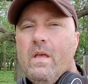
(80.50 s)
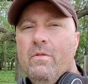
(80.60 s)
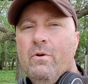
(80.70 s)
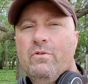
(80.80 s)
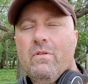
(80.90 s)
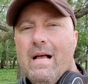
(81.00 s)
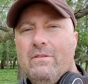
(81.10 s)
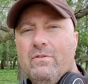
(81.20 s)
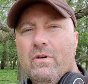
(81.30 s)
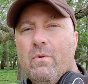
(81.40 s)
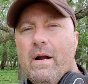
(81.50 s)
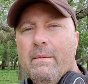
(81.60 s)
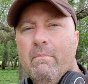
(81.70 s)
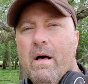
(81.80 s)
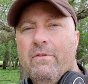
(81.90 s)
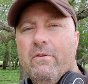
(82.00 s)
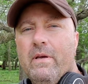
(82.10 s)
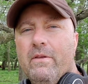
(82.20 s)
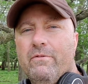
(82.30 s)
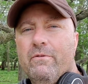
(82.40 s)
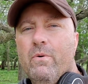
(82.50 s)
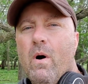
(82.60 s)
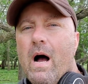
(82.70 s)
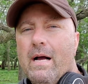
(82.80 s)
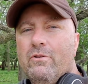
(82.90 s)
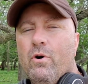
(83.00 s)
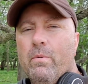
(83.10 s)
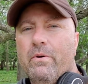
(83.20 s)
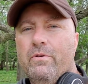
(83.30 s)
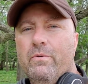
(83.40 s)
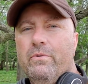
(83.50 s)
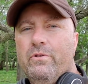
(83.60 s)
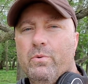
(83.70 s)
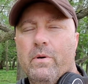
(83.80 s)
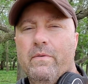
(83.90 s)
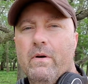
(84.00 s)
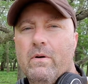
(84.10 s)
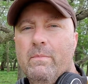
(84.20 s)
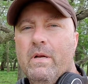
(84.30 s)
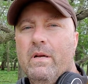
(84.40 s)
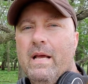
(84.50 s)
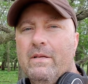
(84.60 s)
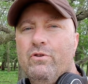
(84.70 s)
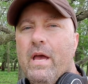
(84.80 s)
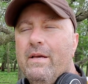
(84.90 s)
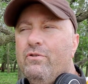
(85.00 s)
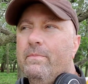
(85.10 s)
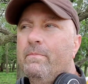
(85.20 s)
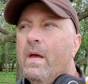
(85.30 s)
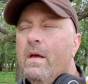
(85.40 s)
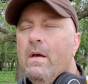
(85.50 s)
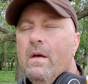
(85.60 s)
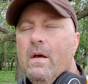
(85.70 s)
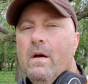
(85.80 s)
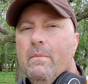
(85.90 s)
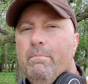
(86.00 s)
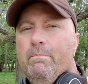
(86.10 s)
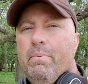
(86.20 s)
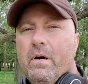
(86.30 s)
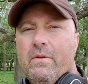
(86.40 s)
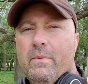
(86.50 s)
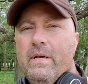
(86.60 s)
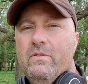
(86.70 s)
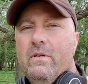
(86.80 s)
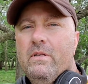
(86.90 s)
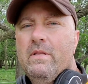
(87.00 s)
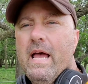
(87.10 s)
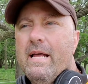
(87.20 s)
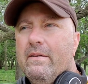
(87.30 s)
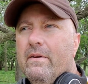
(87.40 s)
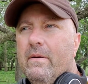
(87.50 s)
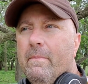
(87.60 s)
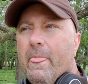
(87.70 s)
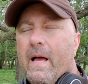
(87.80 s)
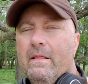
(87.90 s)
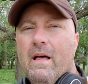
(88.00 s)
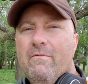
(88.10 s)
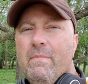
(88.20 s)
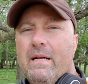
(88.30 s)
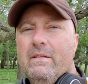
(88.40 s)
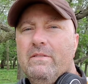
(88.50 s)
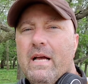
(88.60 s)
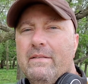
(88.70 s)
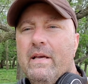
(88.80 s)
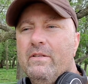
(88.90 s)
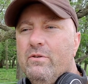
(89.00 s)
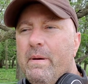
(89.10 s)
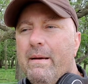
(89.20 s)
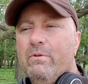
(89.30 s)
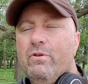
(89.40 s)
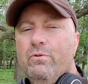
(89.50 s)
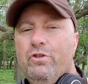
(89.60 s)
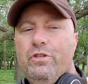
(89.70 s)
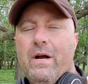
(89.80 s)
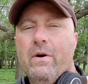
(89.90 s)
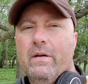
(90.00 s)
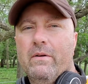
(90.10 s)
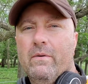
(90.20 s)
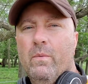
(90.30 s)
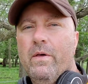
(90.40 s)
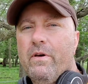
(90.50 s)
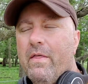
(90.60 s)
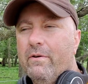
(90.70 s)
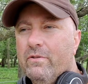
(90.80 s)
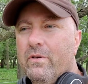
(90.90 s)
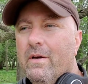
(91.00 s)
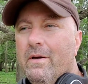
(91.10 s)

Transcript: Those classes are running monthly through October through Stewartville Community Education. Part of the reason that I love metal detecting is to be able to share it with others.